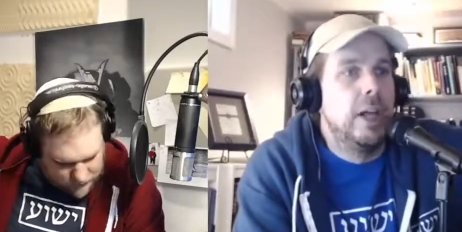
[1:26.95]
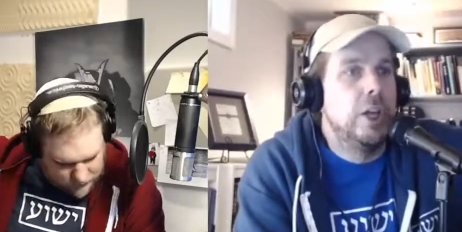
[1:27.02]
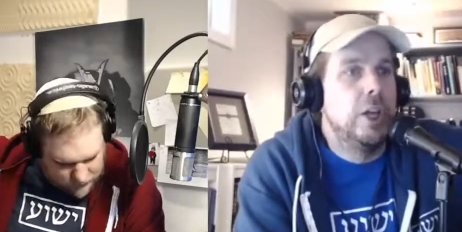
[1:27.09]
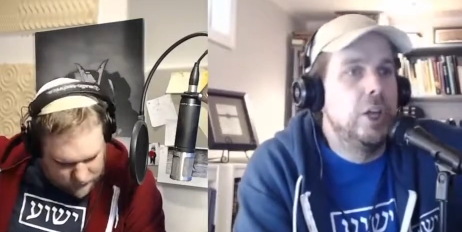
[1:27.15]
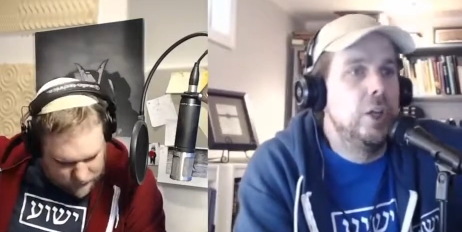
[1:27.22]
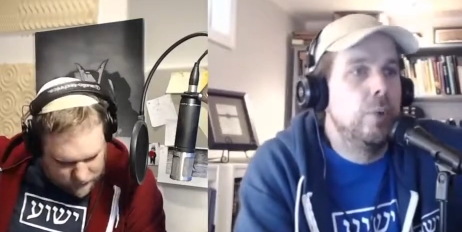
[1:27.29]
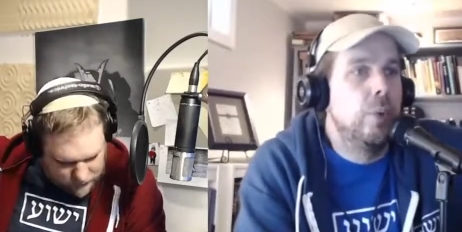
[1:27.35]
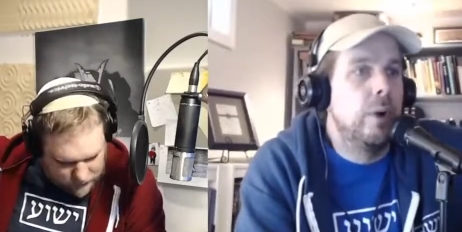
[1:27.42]

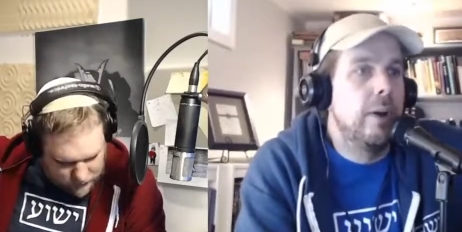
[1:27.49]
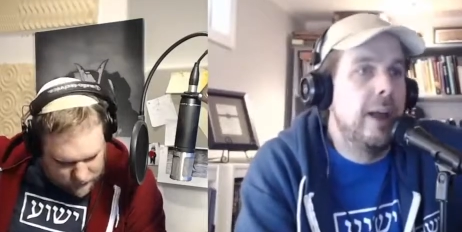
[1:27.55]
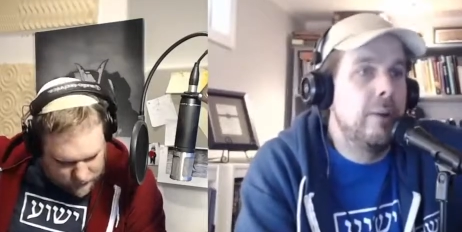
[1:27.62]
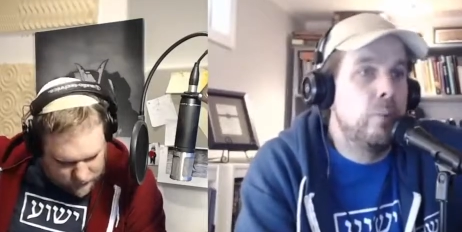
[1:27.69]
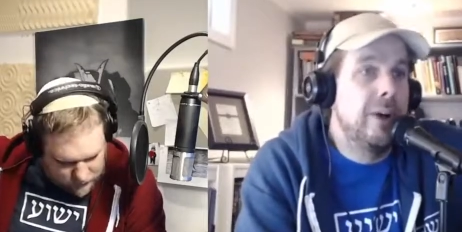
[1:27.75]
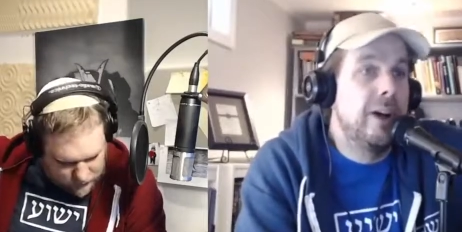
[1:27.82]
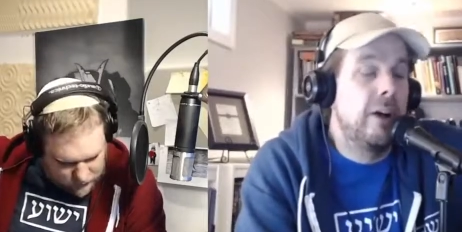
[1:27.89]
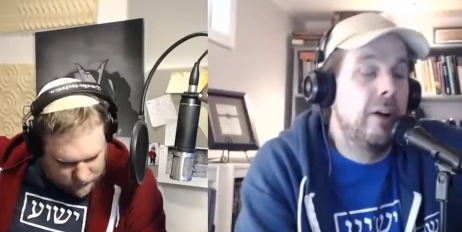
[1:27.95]
Speaker 1: and you are, and
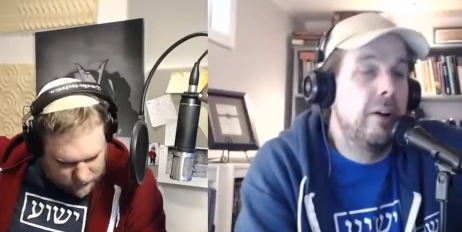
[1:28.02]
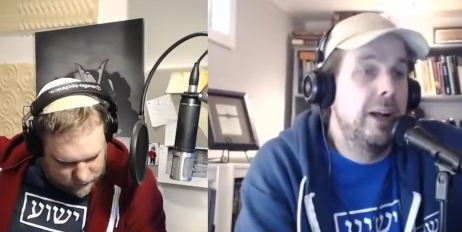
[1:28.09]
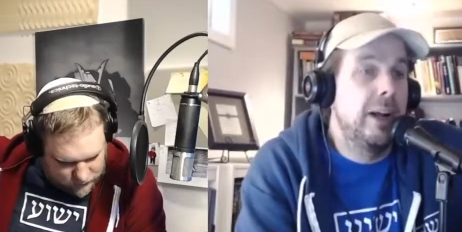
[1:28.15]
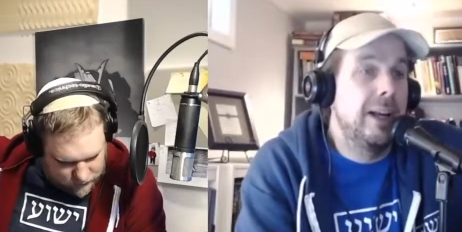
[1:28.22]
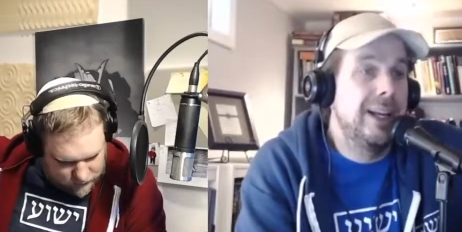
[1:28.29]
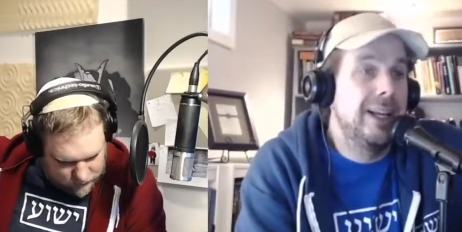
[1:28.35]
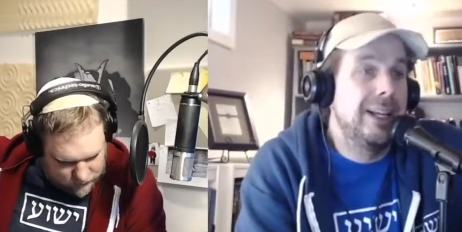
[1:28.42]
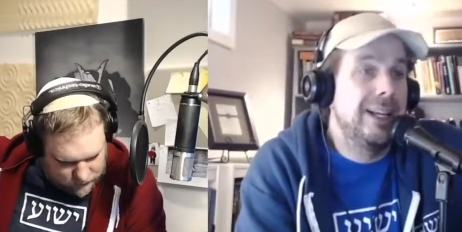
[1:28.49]
we are
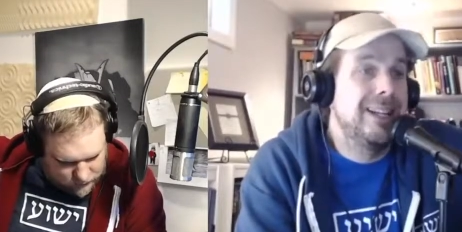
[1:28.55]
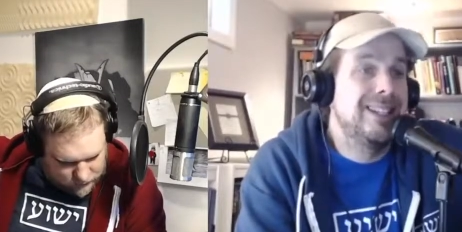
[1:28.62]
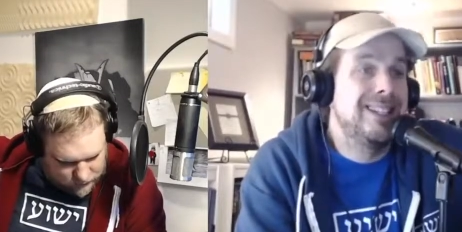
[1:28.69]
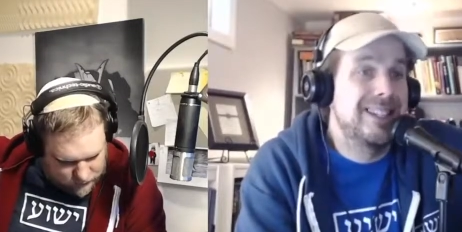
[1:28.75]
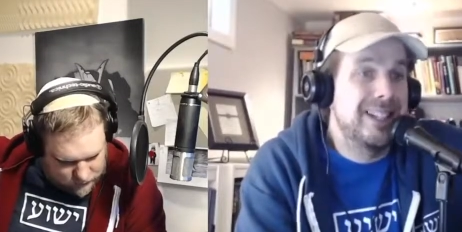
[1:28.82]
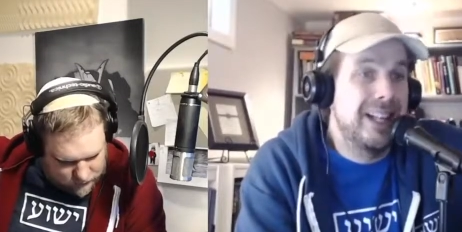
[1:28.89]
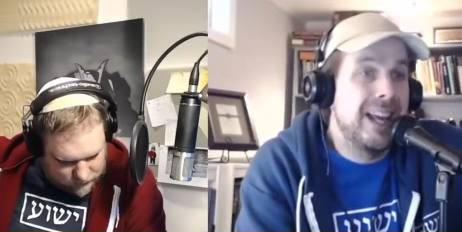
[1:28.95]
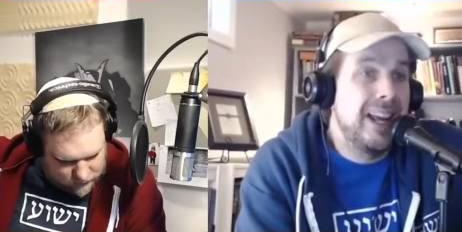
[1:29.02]

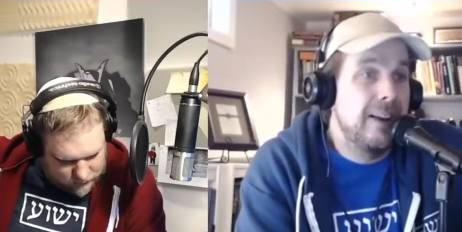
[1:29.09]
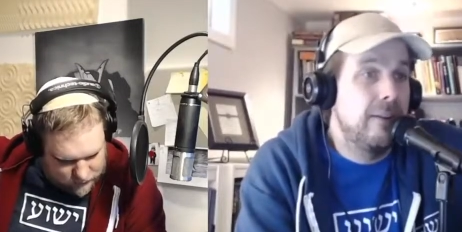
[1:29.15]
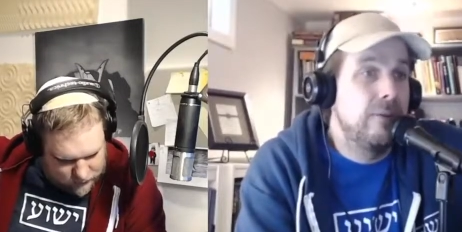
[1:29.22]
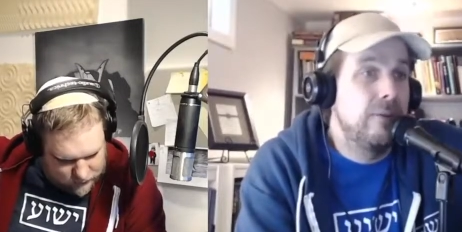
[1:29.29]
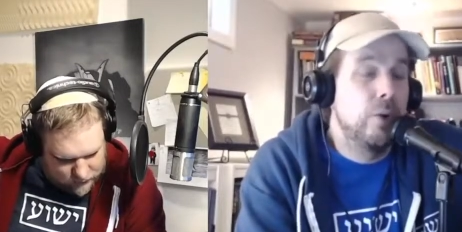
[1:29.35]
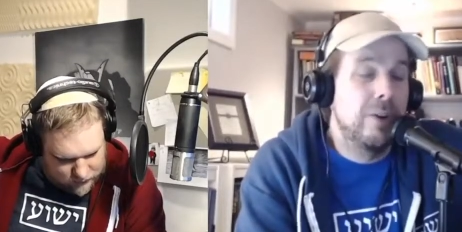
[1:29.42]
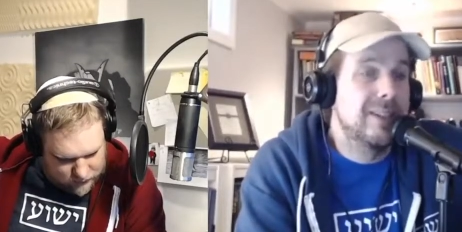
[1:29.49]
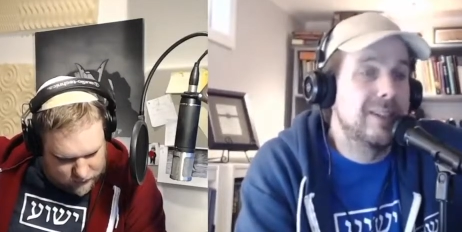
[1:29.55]
enslaved.
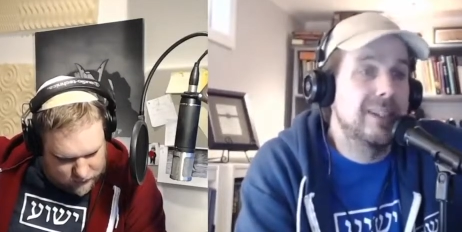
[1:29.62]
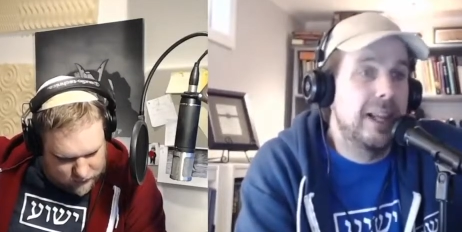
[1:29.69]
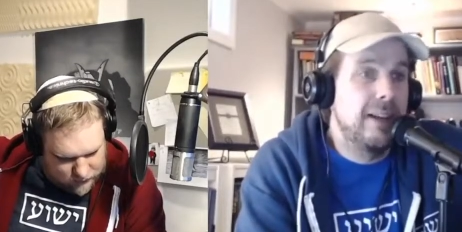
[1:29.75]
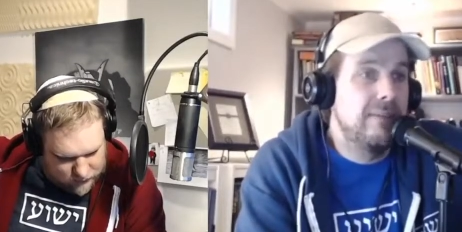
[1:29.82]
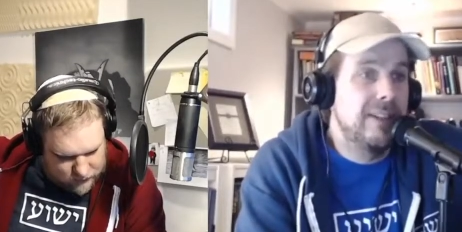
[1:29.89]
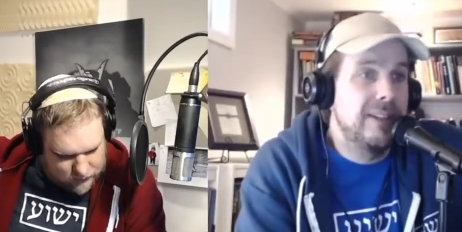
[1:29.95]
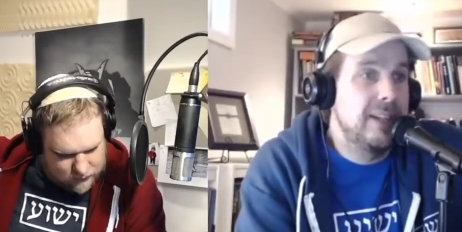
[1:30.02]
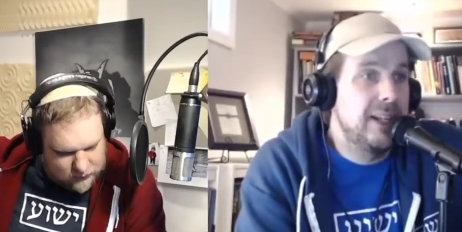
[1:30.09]
If you're a
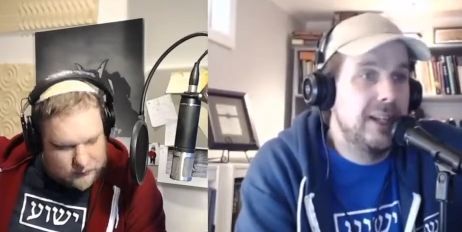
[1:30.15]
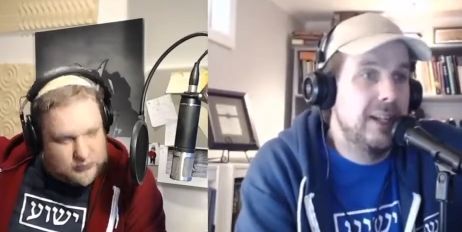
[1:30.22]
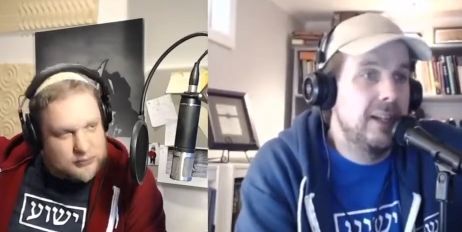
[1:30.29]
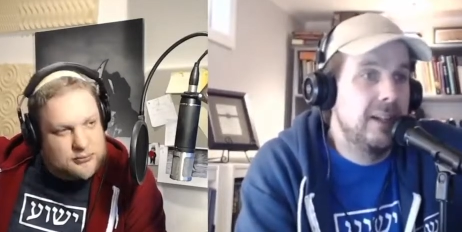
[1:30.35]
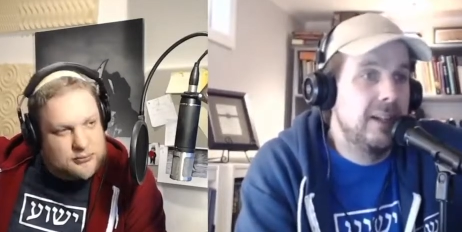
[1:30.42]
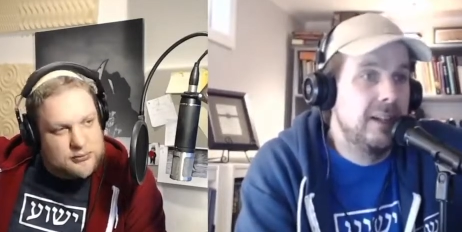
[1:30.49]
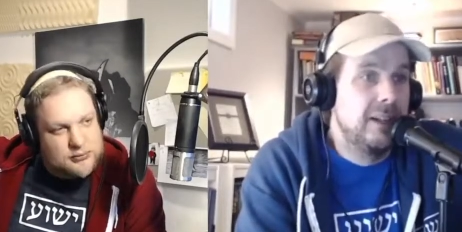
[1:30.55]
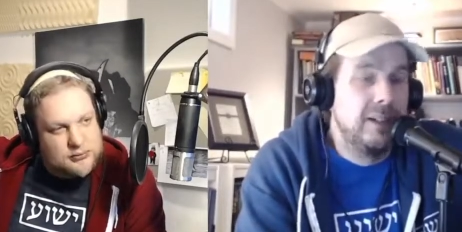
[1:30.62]
slave to
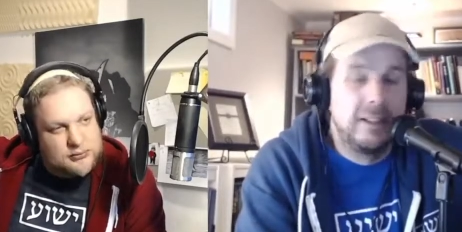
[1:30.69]
sin,